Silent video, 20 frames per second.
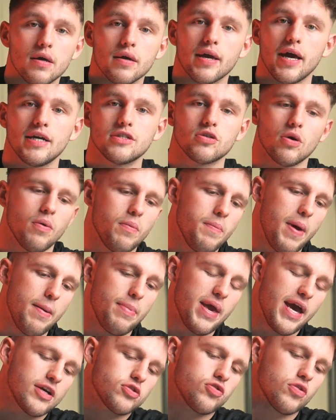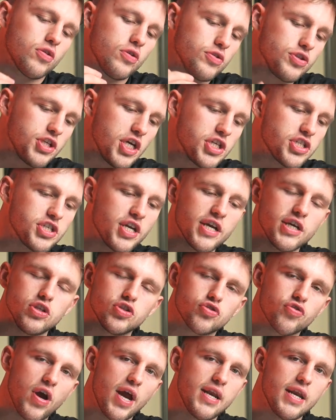Okay, so maybe extra conditioning and
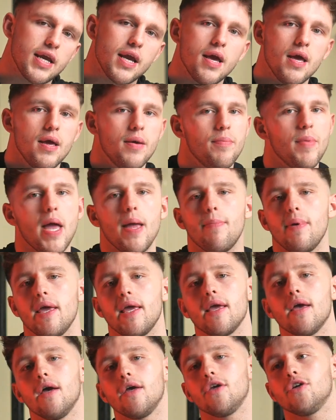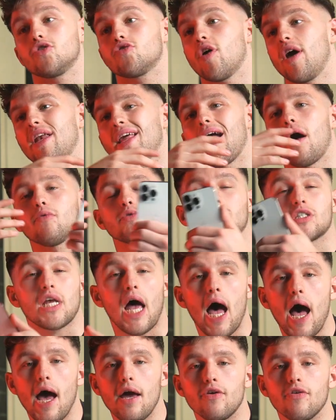training. Maybe you're training
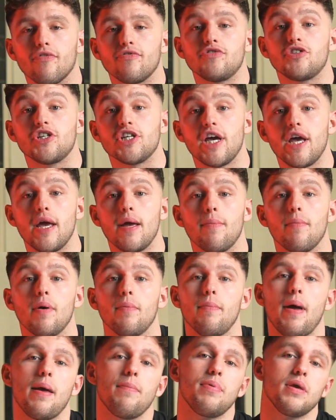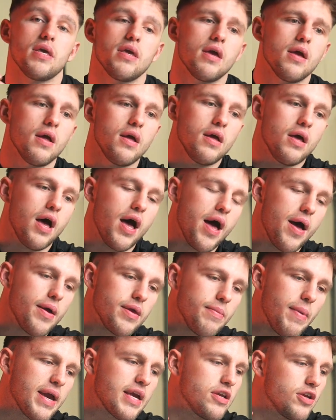outside of gym. Maybe
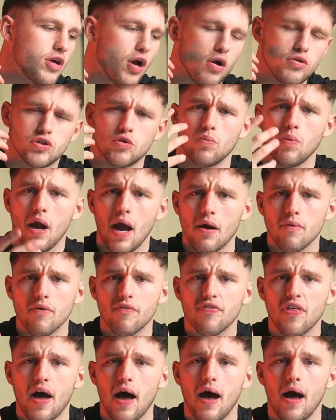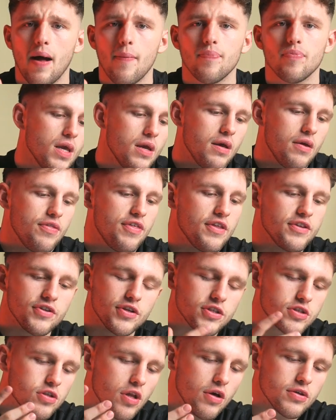you're making your coach aware of that.
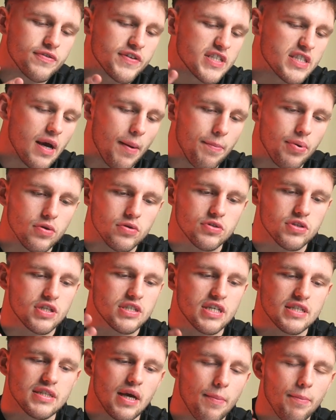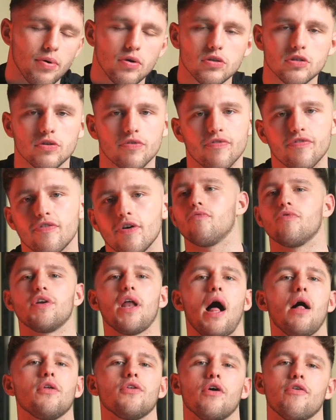There's loads of examples. There's examples of
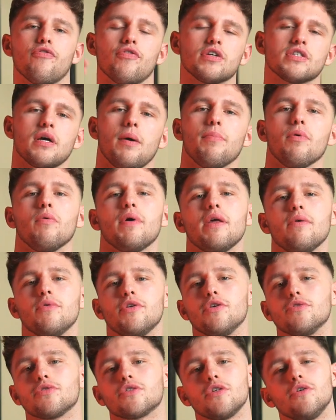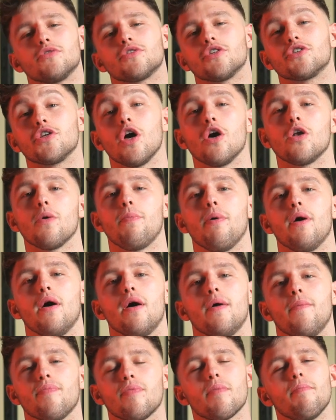Ronaldo, for example, when he would used to turn up
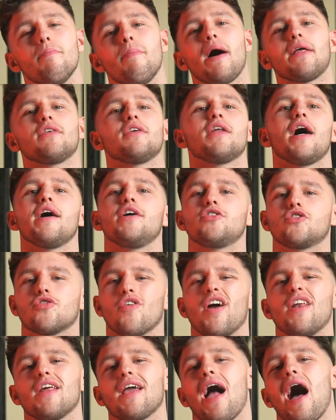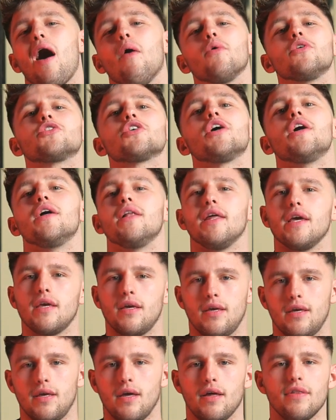at Man United training hours early,
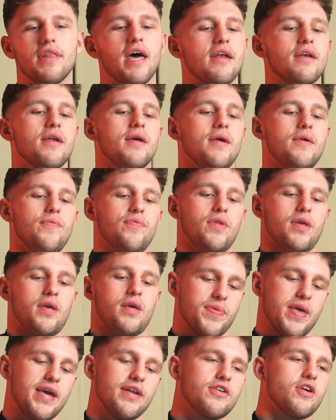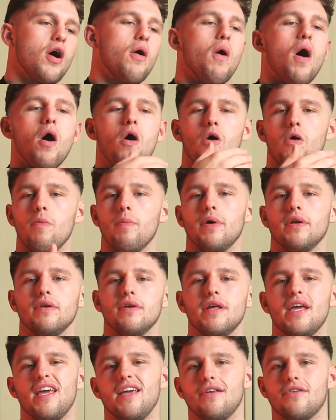and then he'd go home
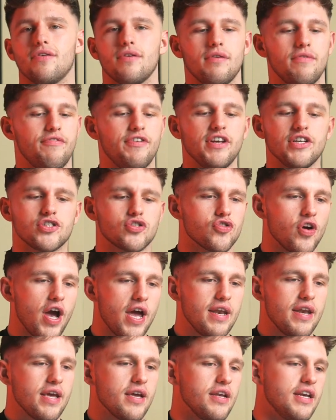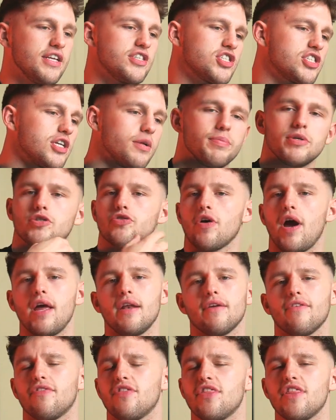and he'd finish training and he'd still be
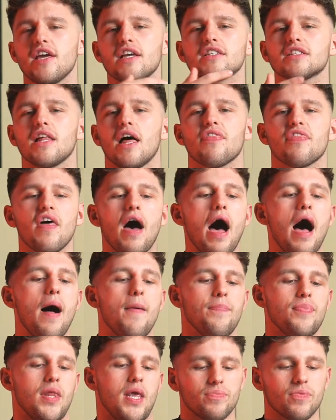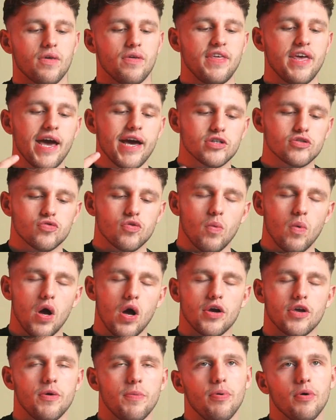training. Things like that. The extra
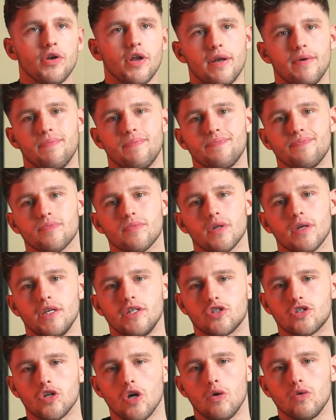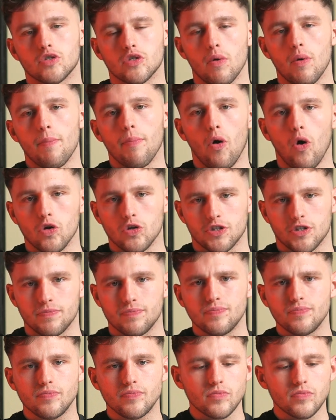work you put in is so, so important.